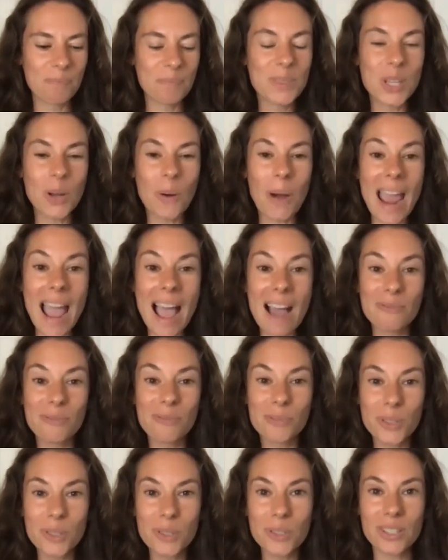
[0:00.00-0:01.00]
So I have
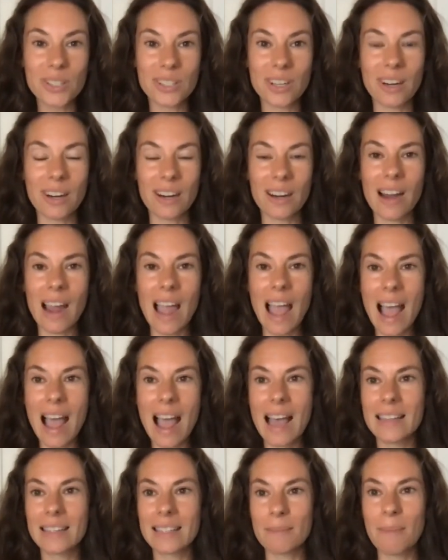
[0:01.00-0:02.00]
Rooster
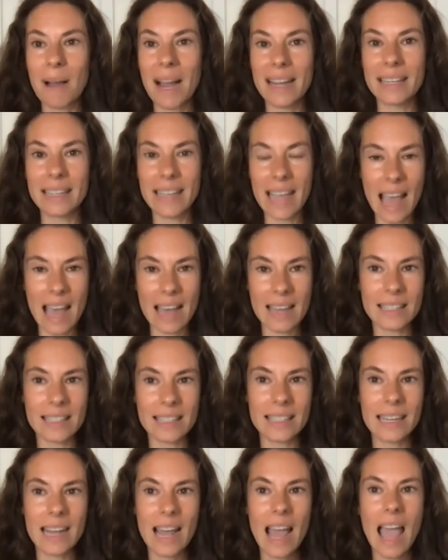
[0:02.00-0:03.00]
as my
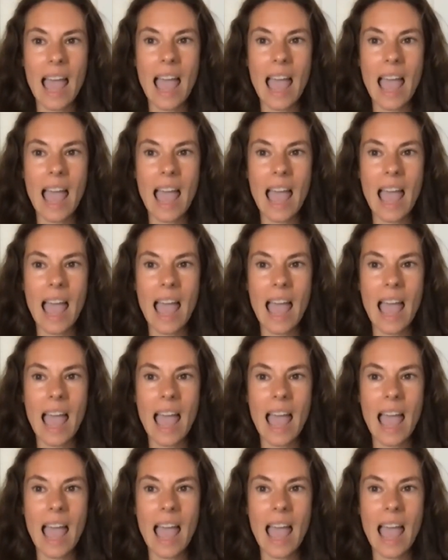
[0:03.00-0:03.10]
guest.